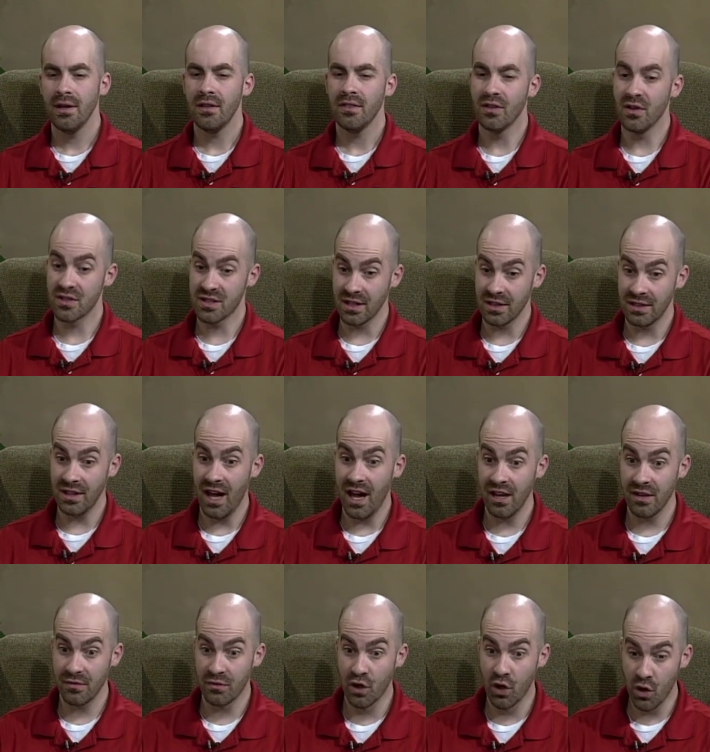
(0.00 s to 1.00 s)
there's a
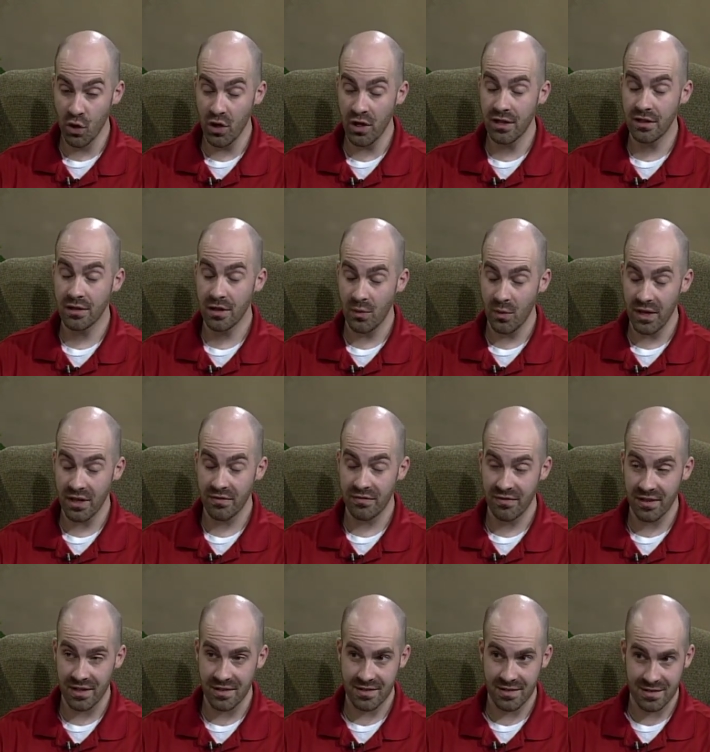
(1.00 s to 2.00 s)
lot of good quick
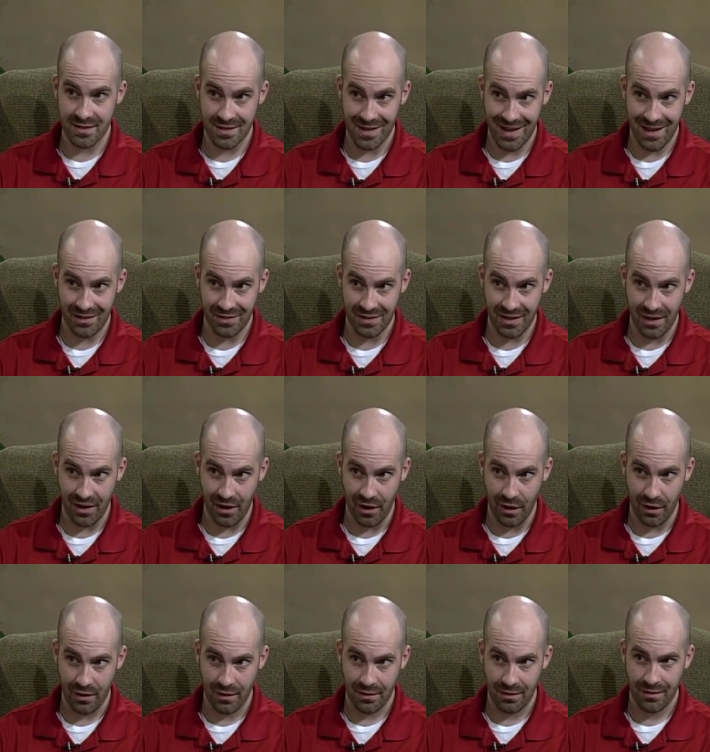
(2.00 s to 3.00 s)
fixes out
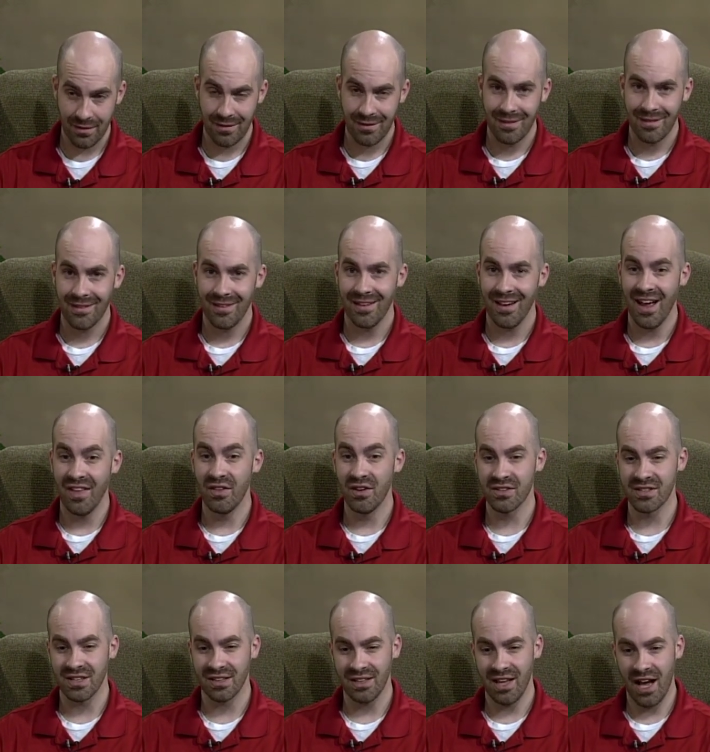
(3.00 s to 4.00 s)
there and
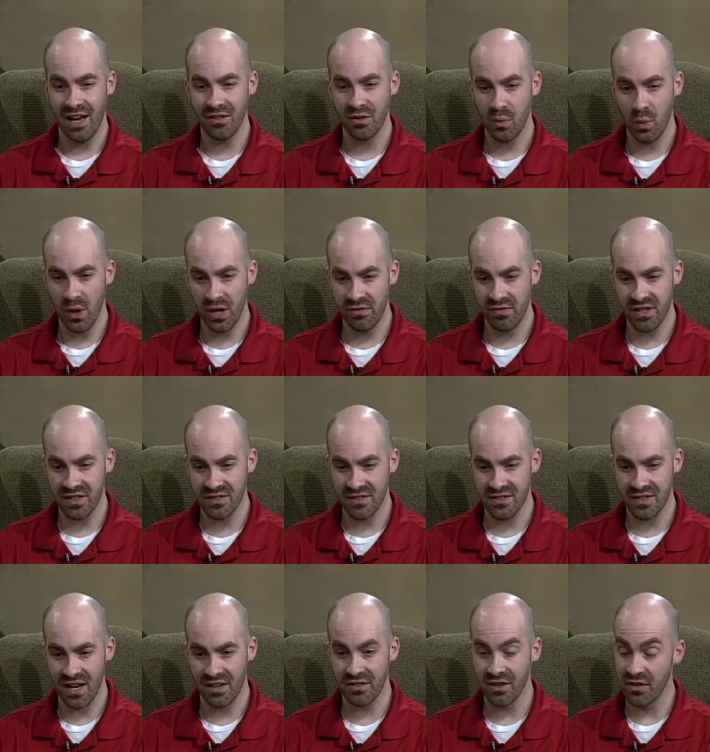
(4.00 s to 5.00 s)
there's a lot of quick
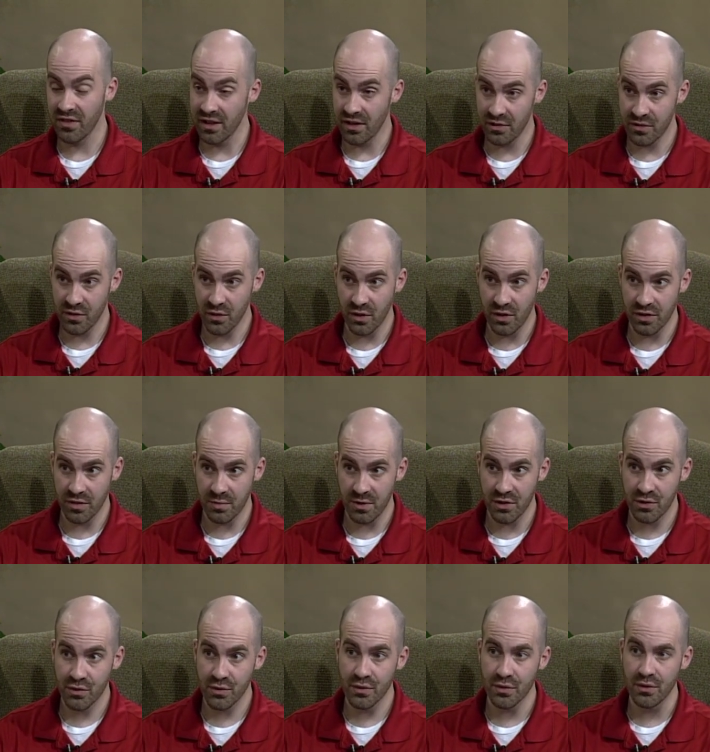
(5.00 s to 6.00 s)
fixes out there that are too good to be
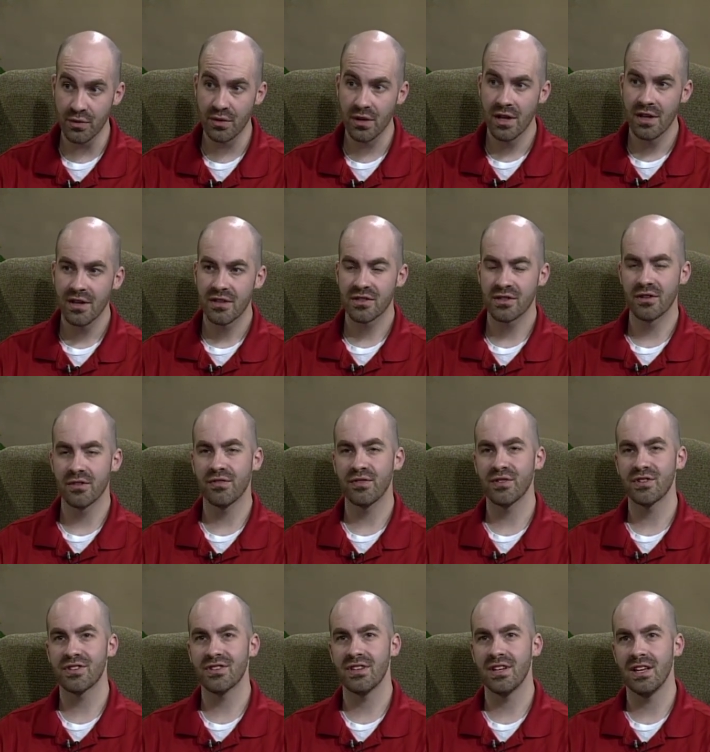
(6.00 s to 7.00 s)
true. So the
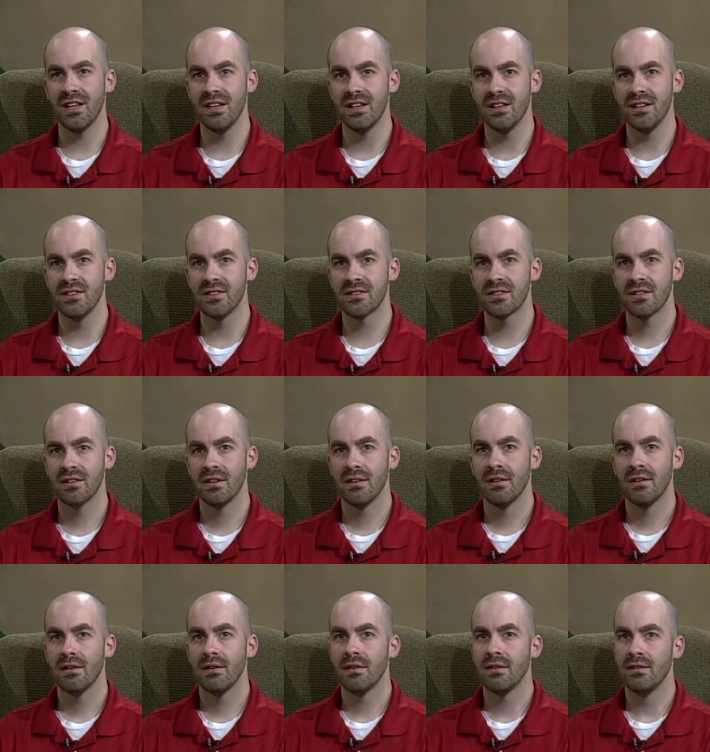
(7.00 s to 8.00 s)
first thing is
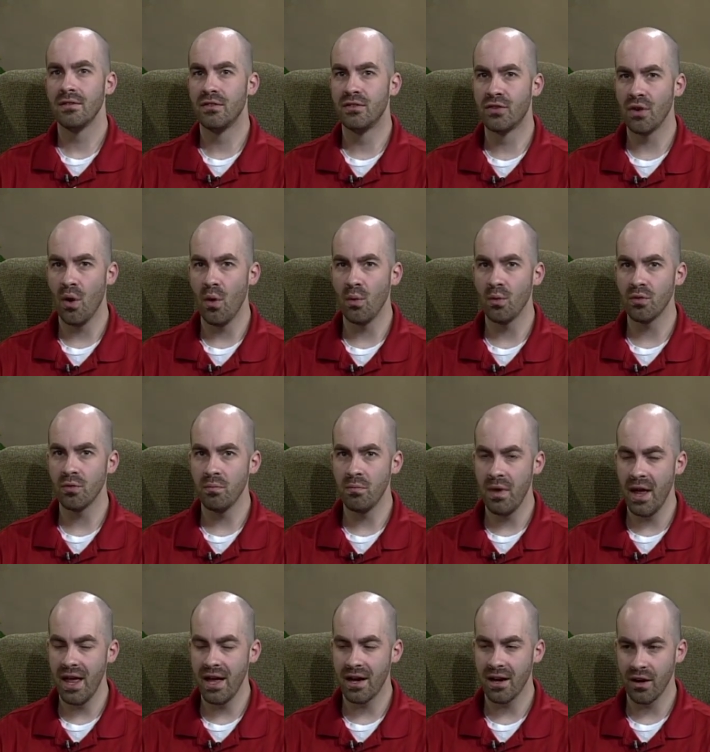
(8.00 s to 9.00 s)
don't
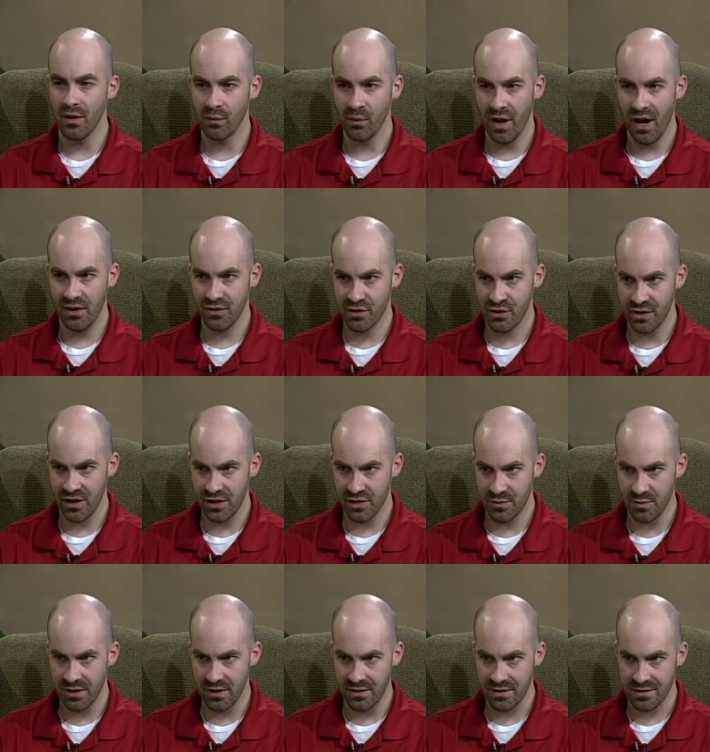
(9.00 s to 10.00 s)
make a rash
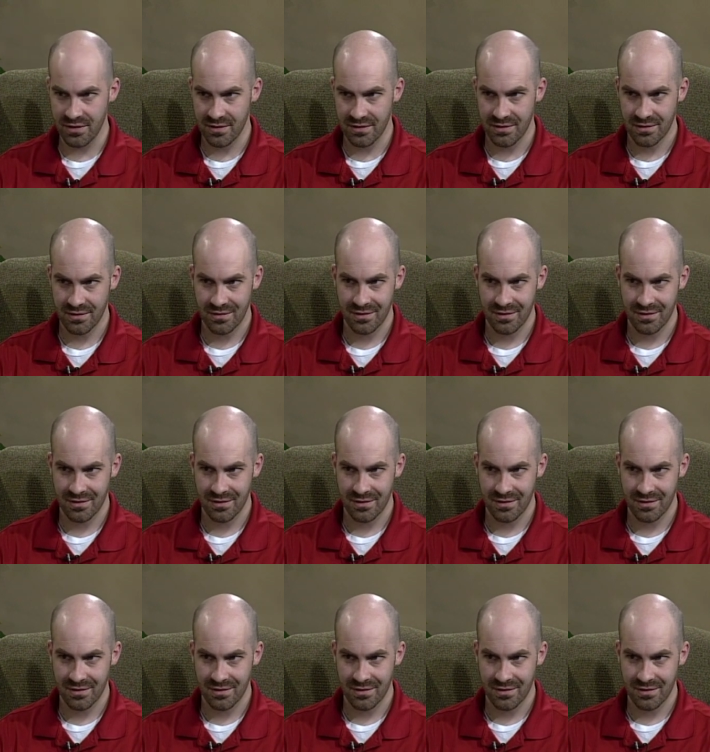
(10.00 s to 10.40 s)
judgment